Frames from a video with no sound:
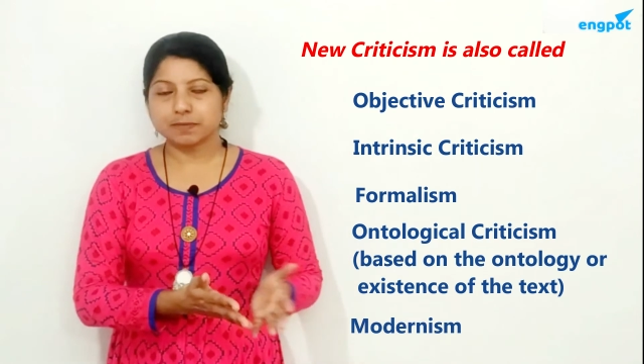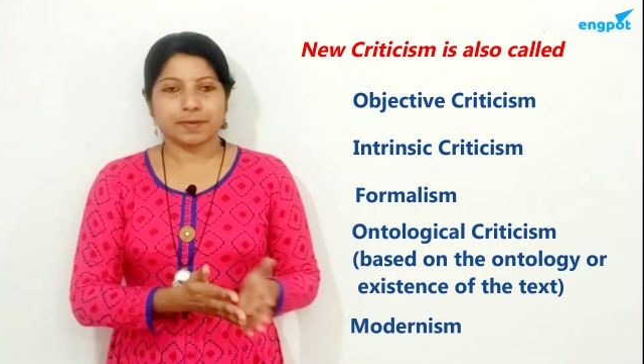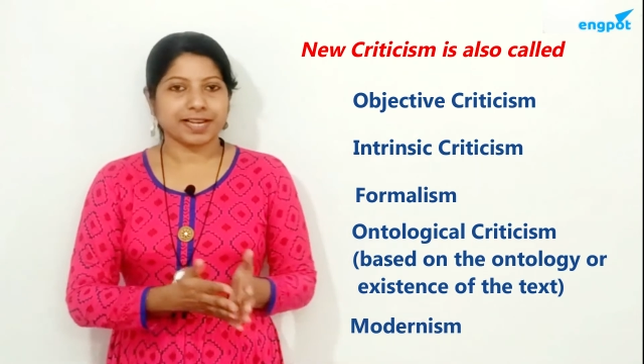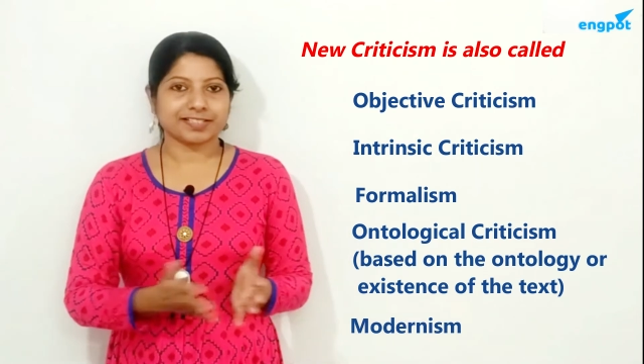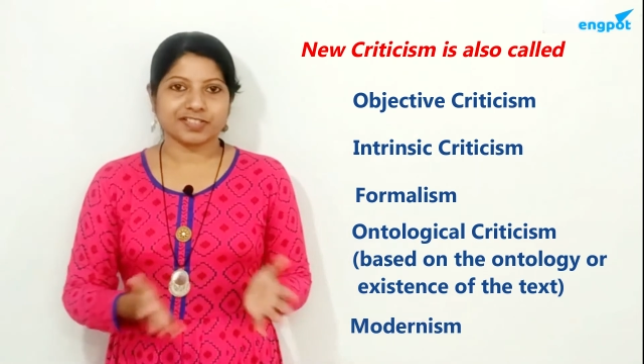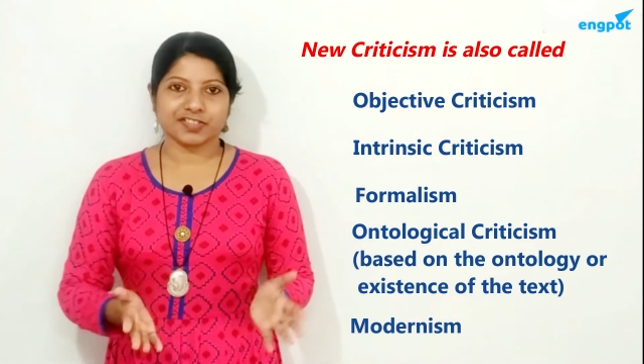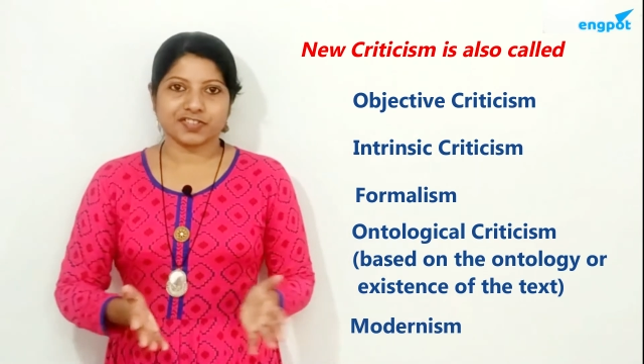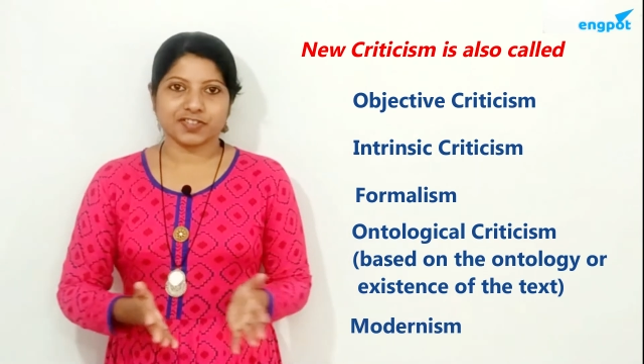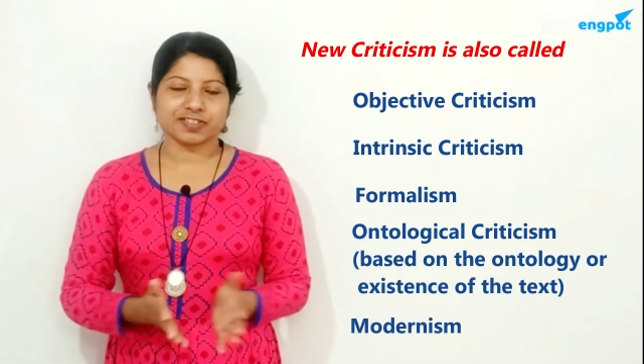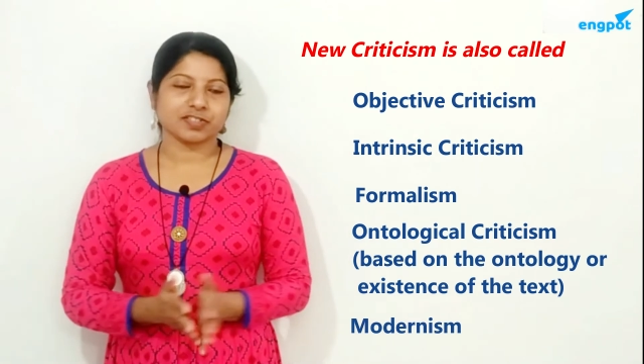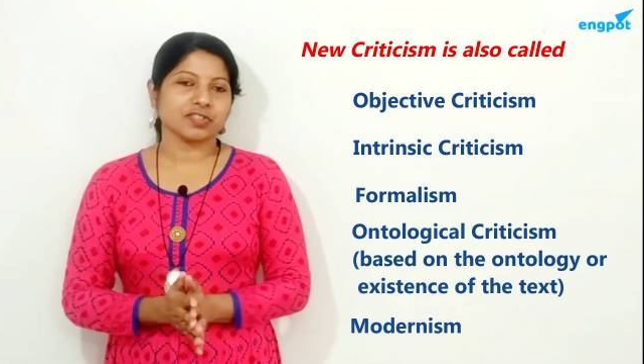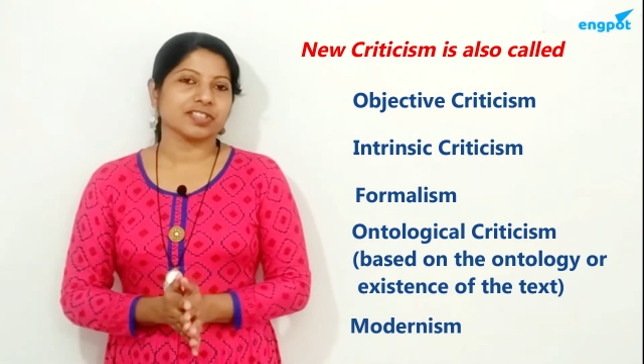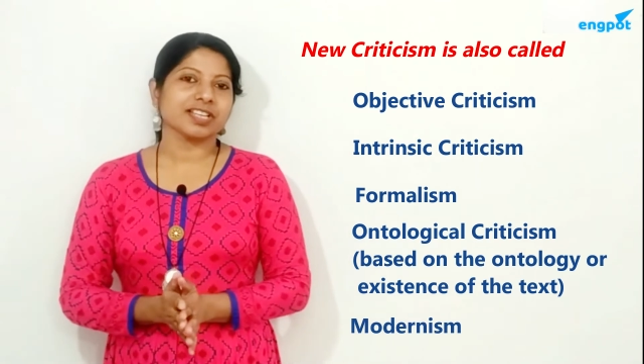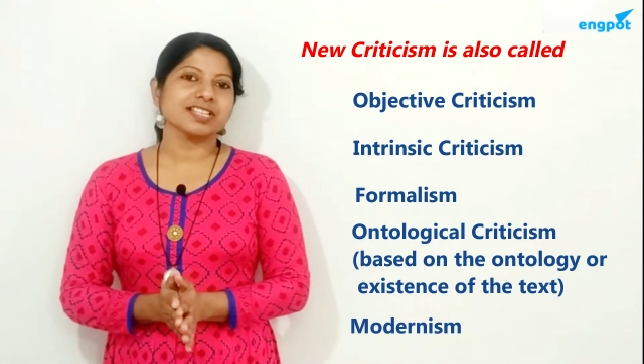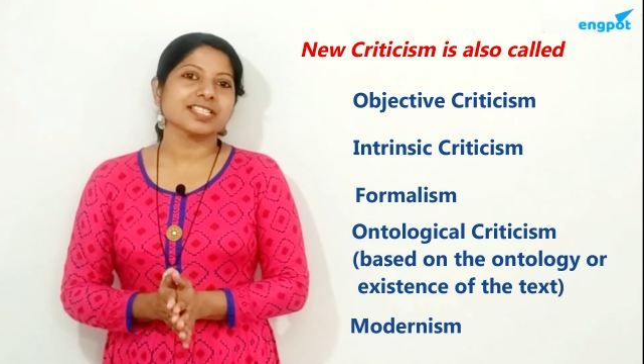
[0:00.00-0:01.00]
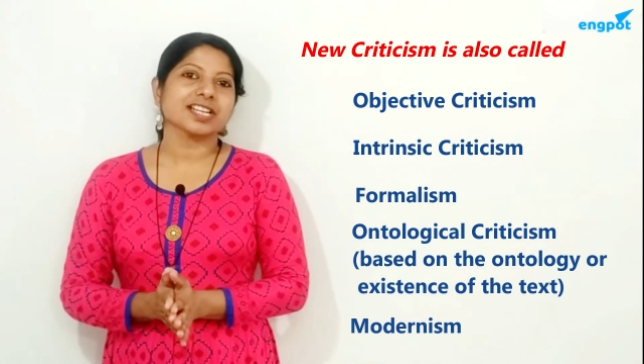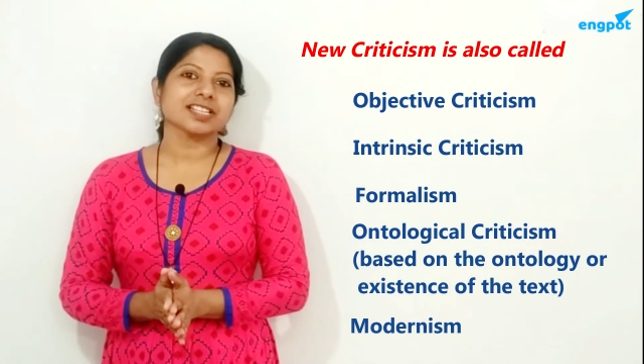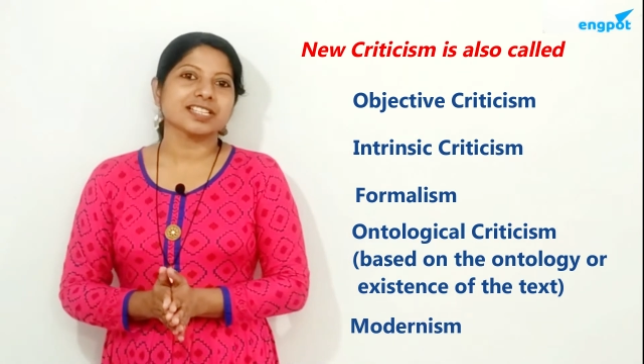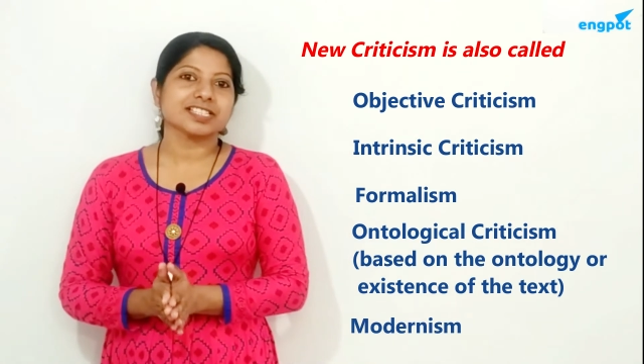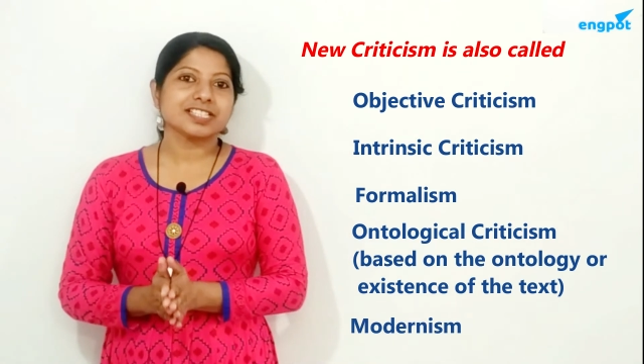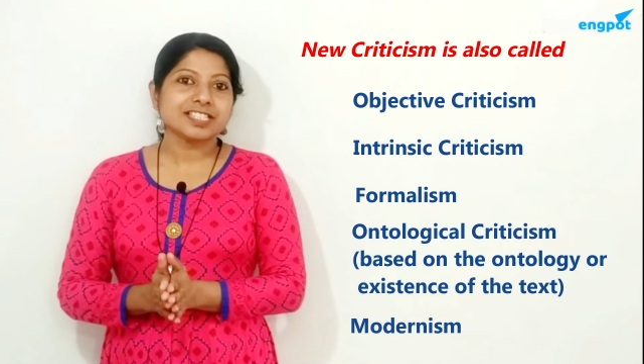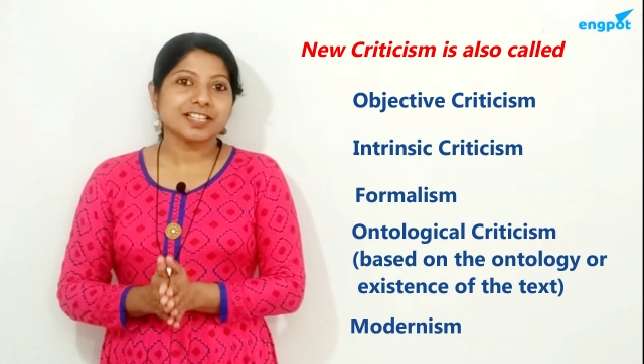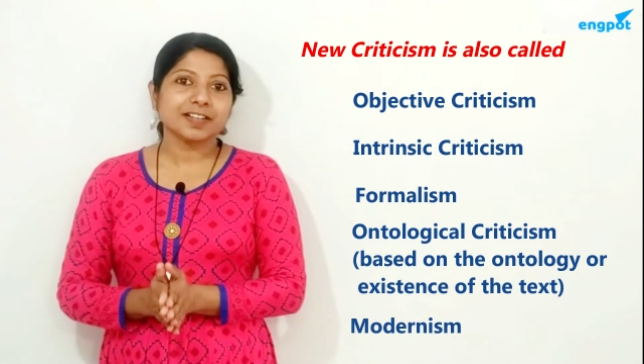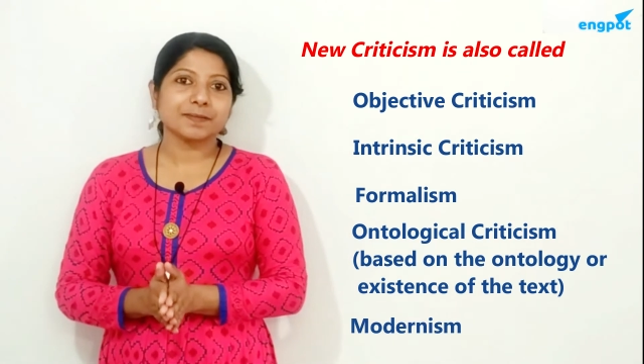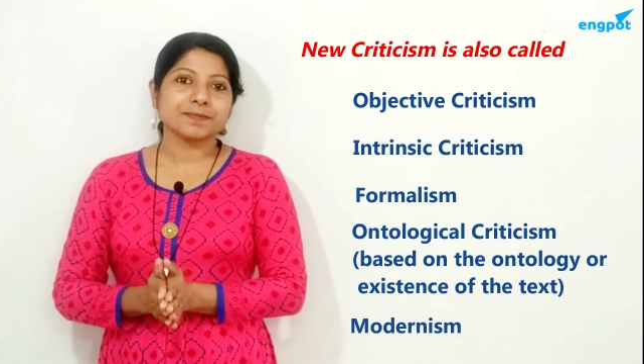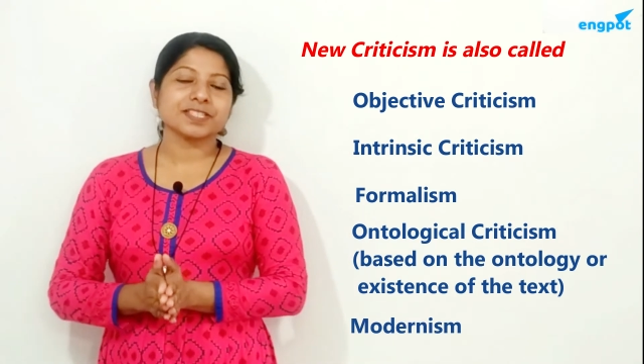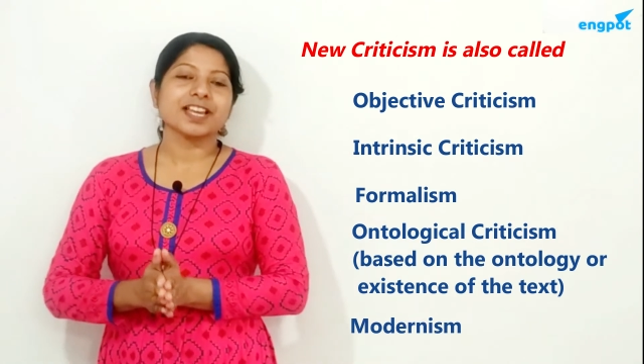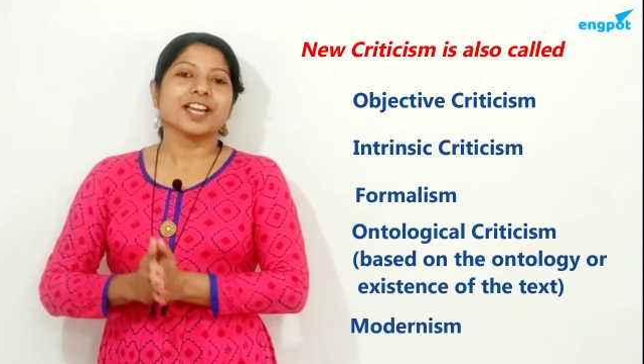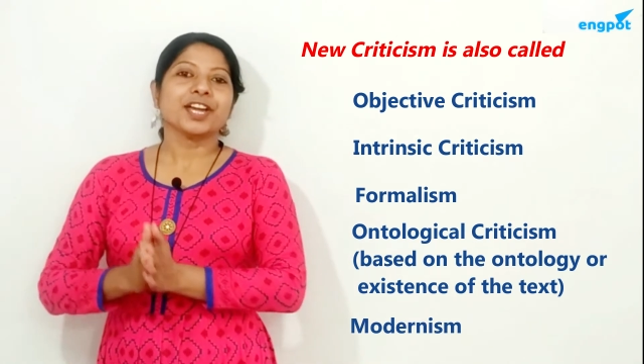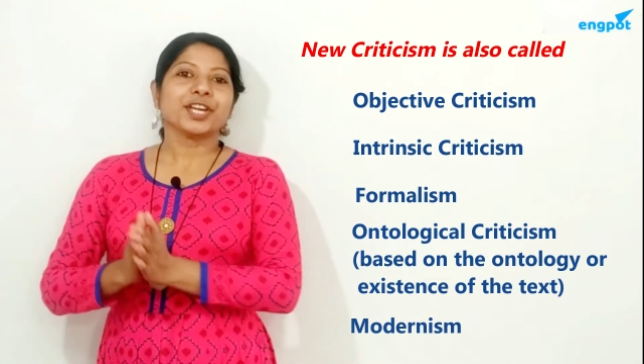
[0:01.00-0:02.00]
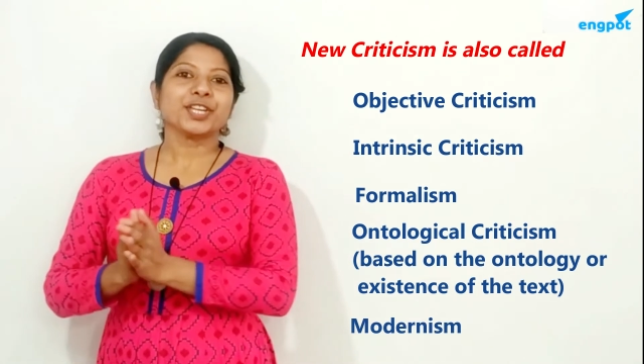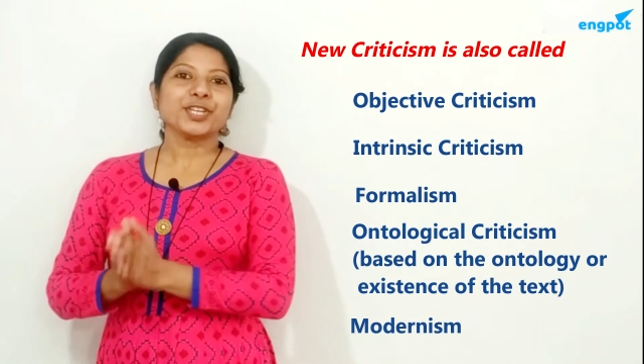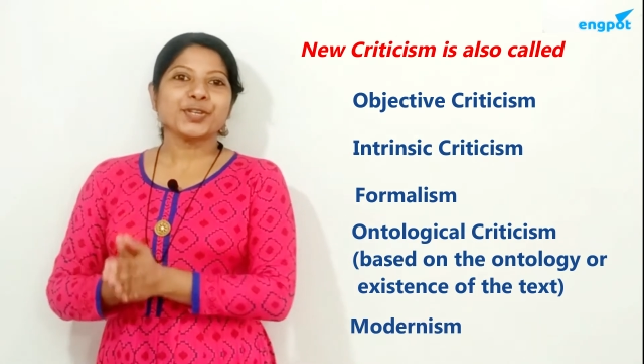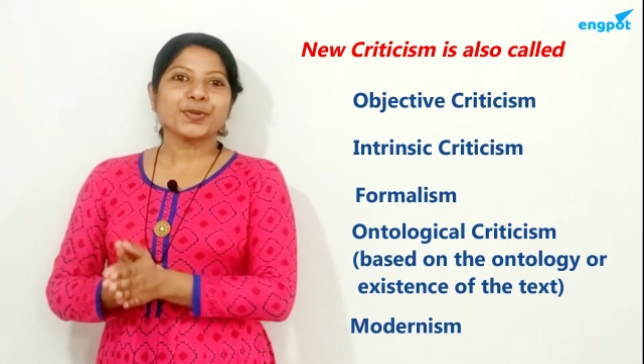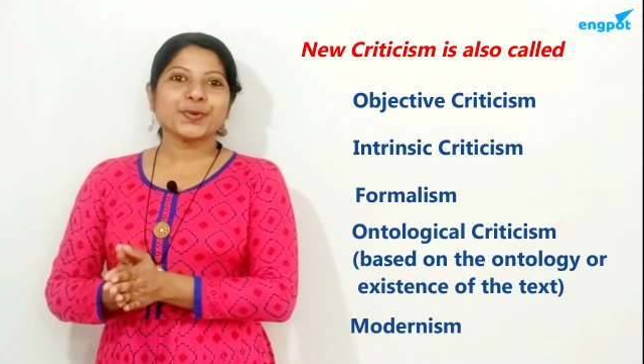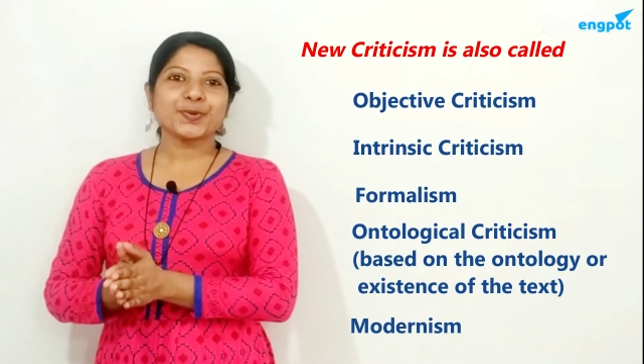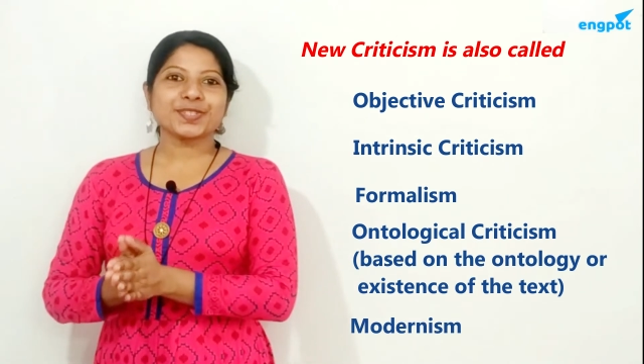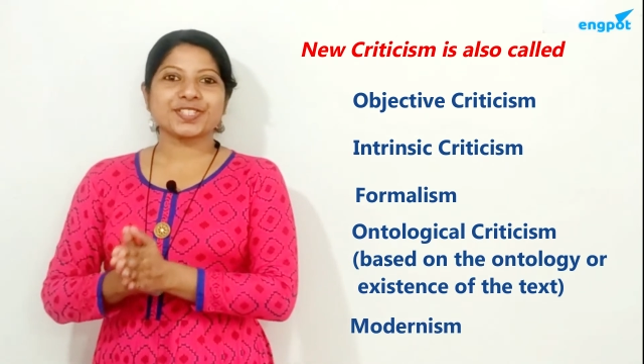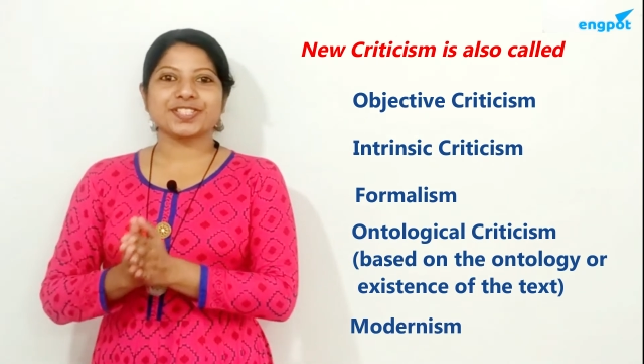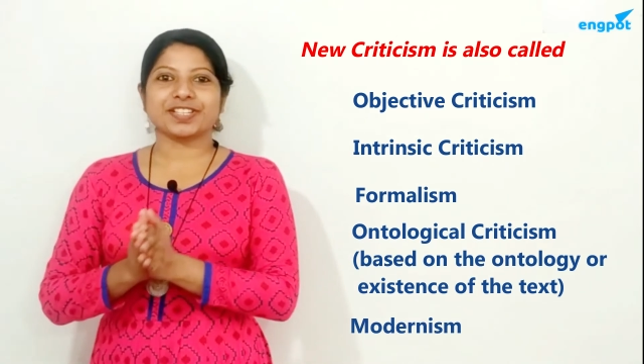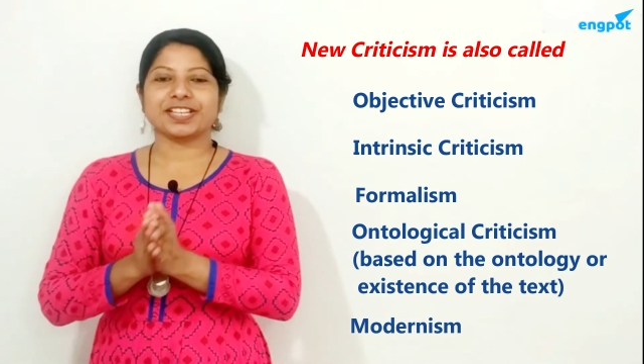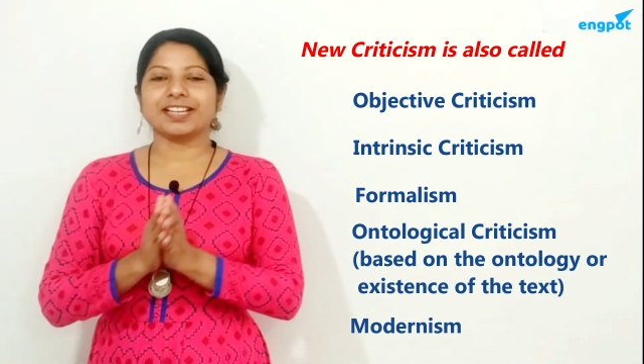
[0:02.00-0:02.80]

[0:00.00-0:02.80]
etc. So these are the terms used